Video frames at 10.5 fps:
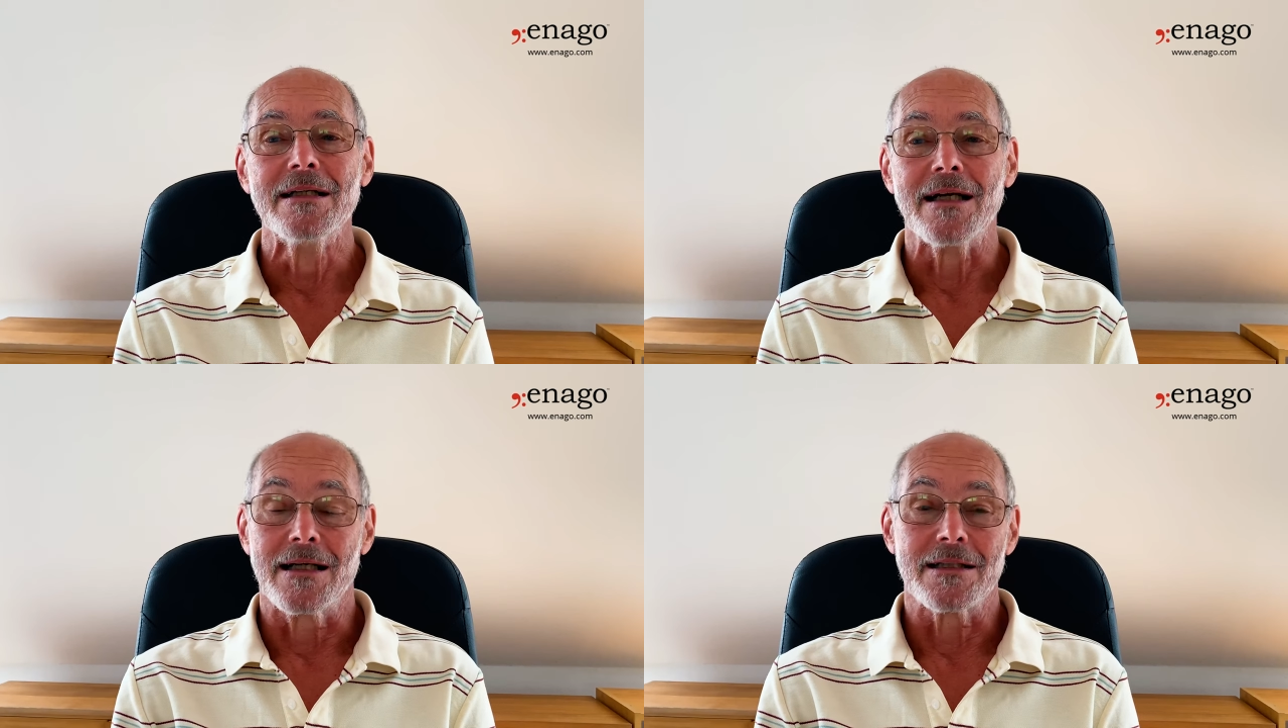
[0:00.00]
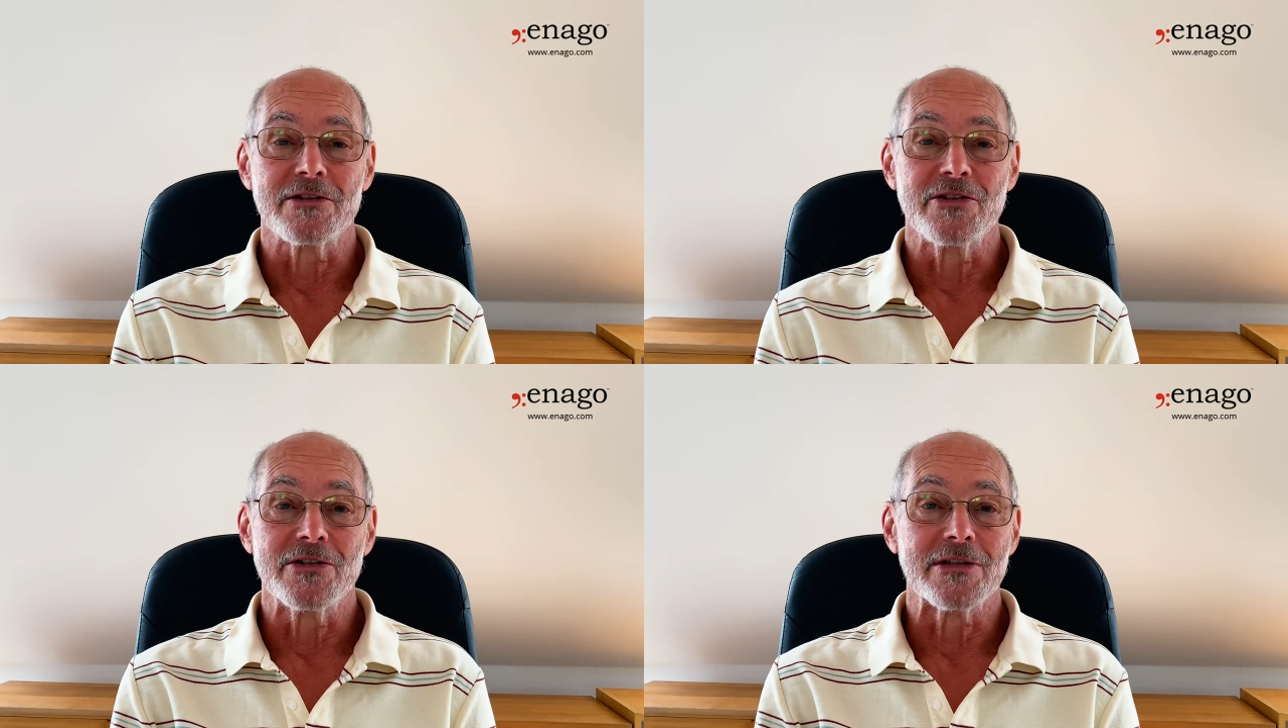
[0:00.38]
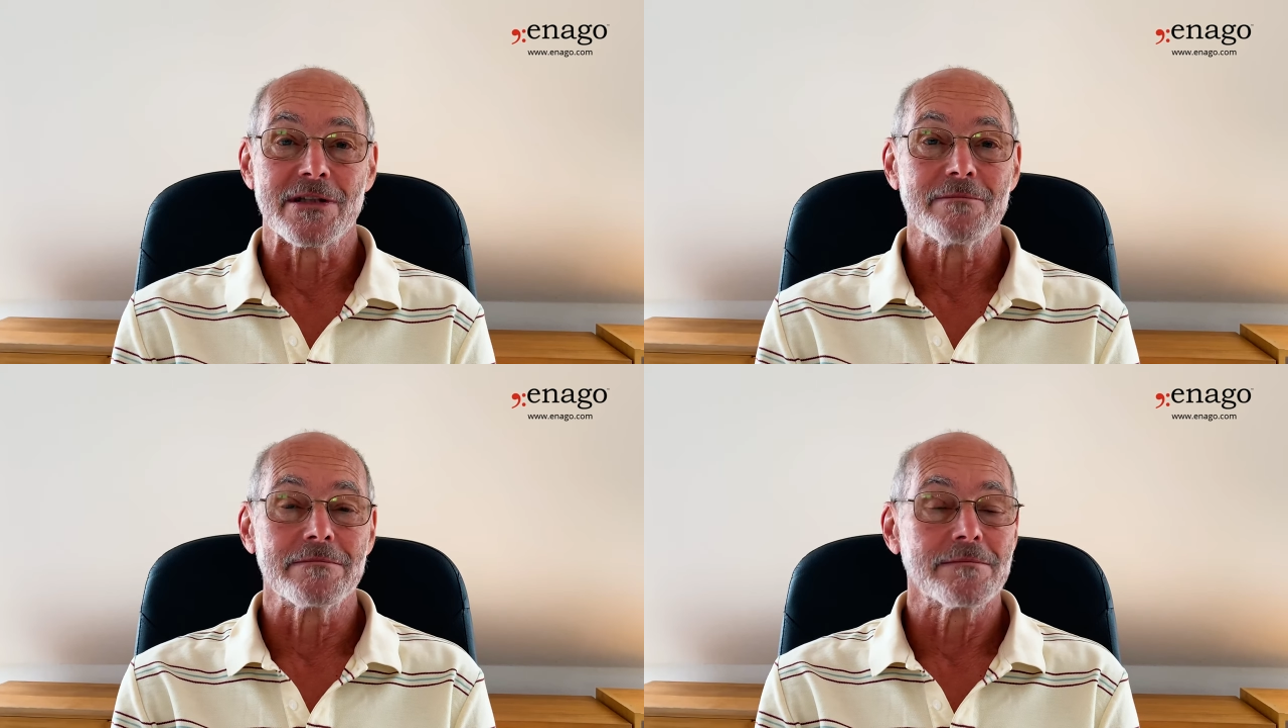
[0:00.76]
on
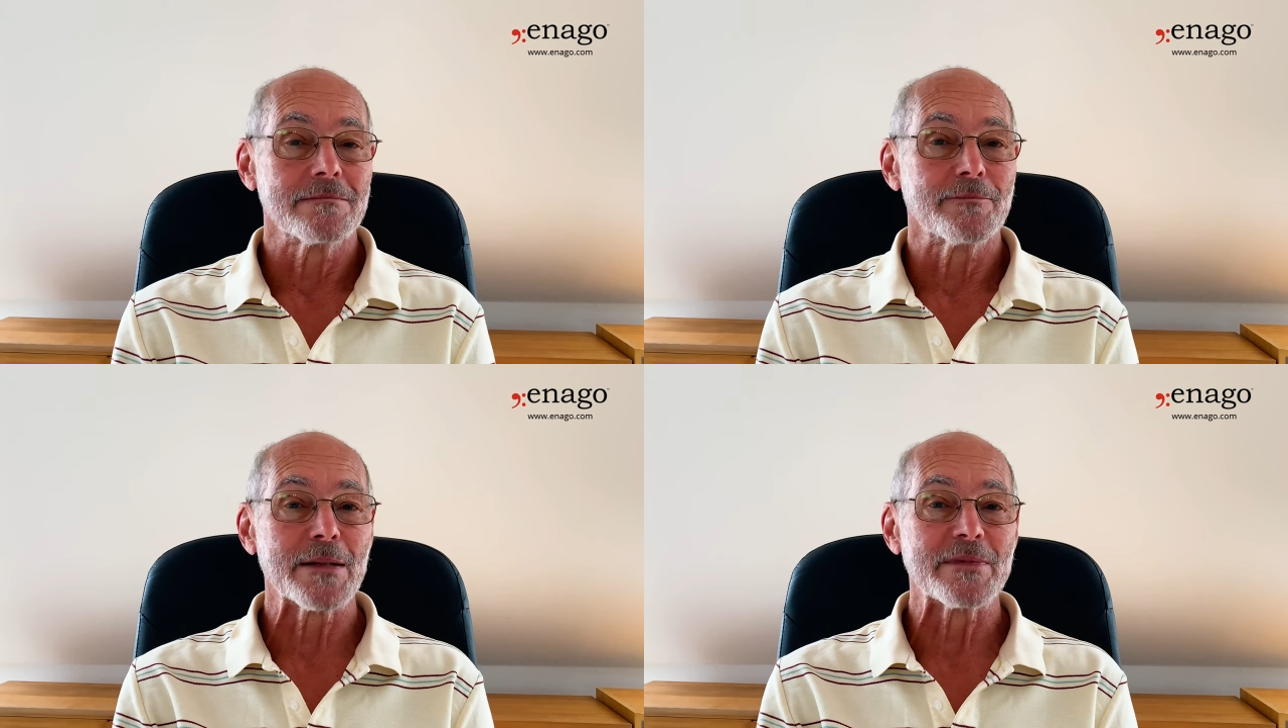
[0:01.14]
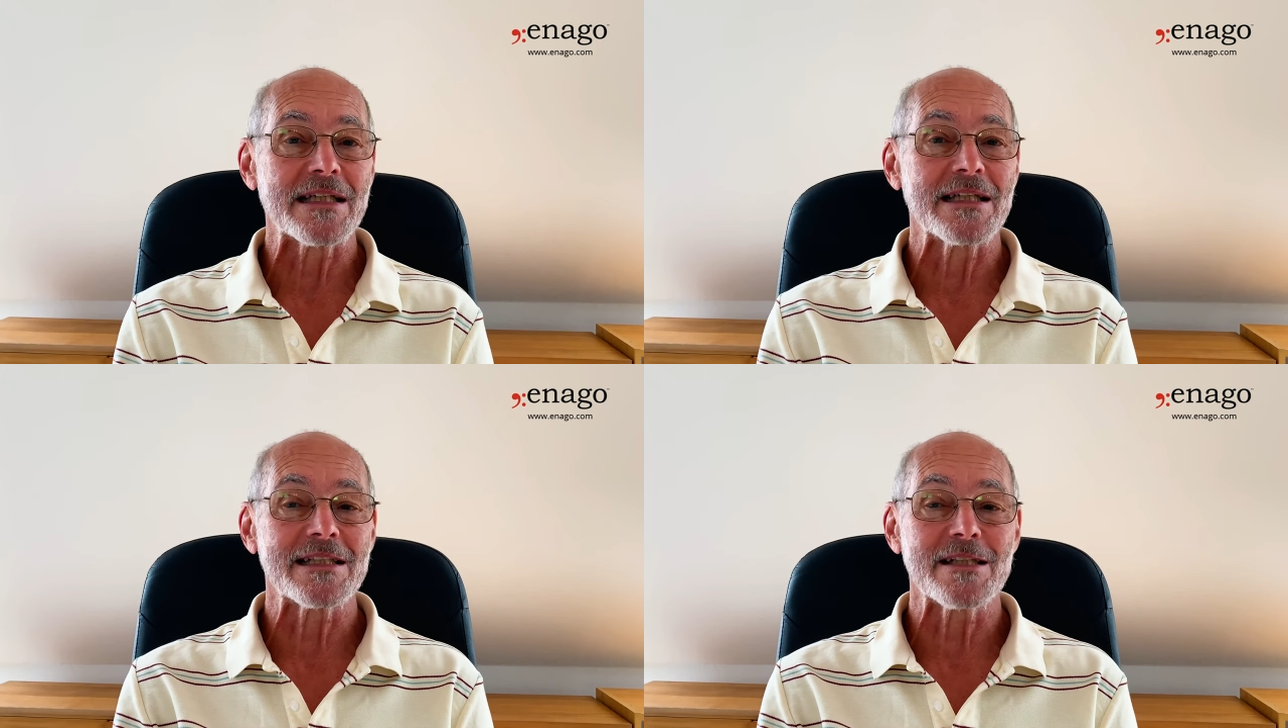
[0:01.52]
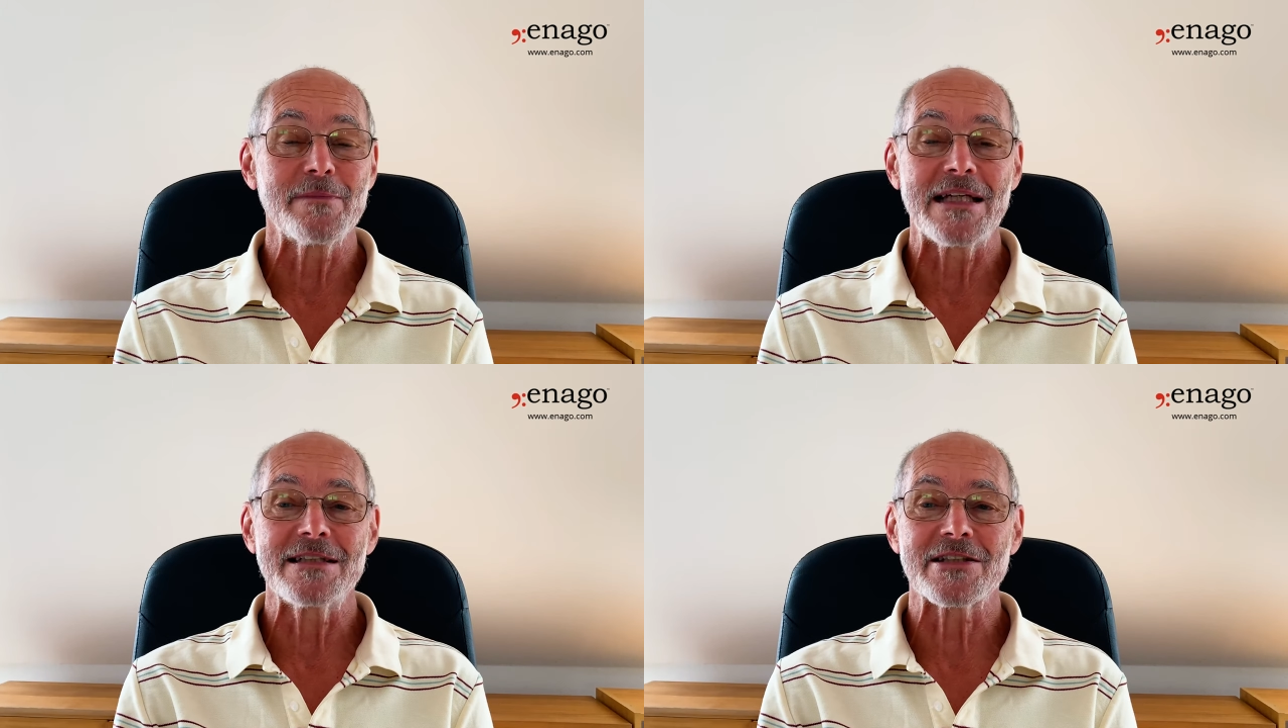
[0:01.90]
your publication
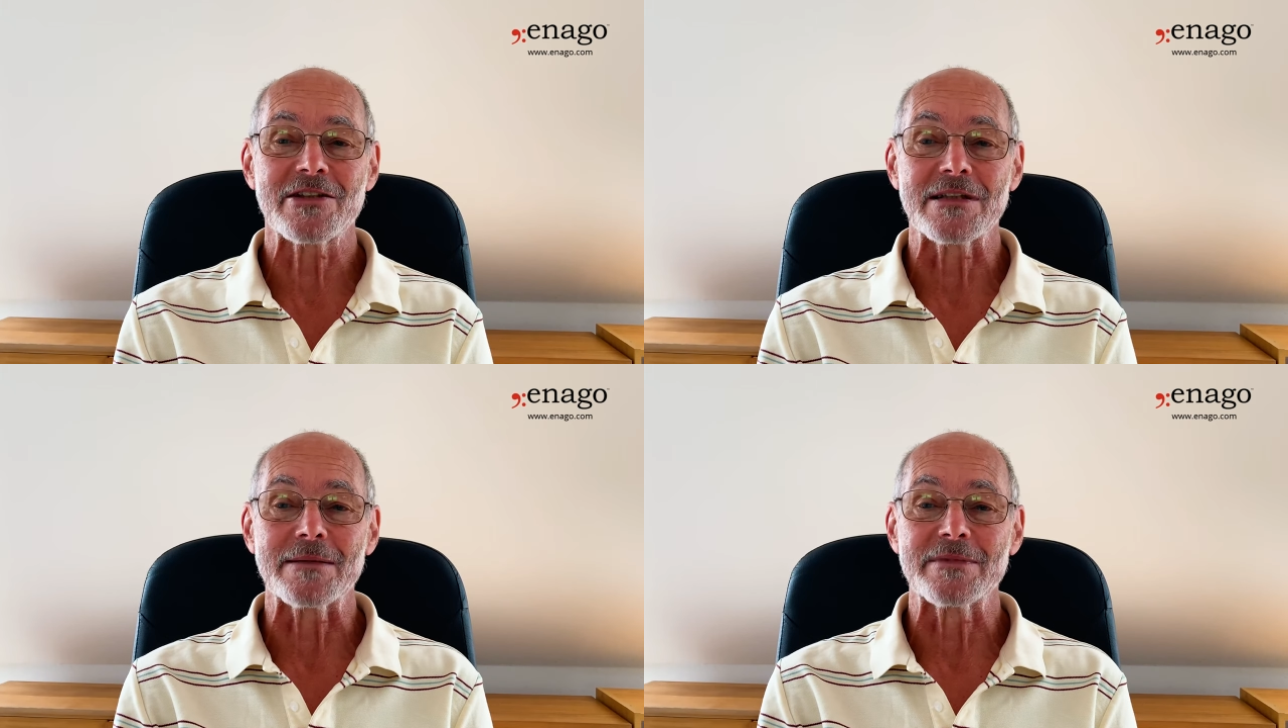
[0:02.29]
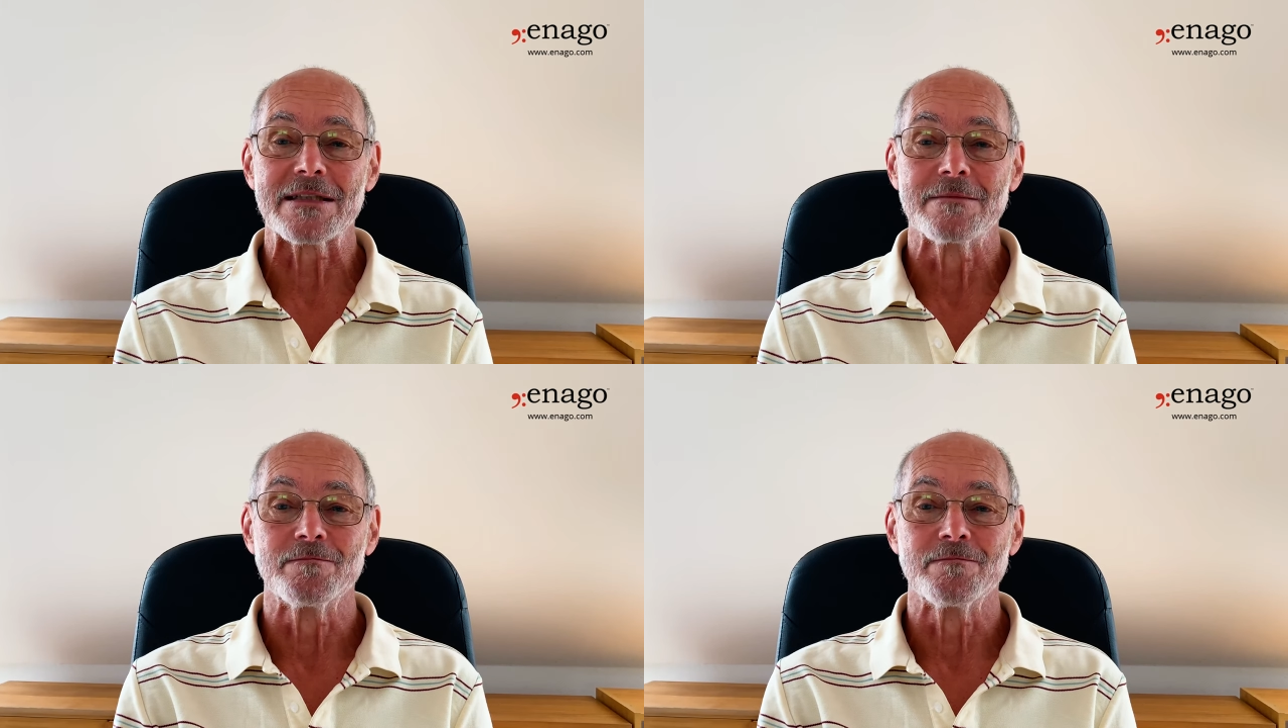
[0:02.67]
manuscript.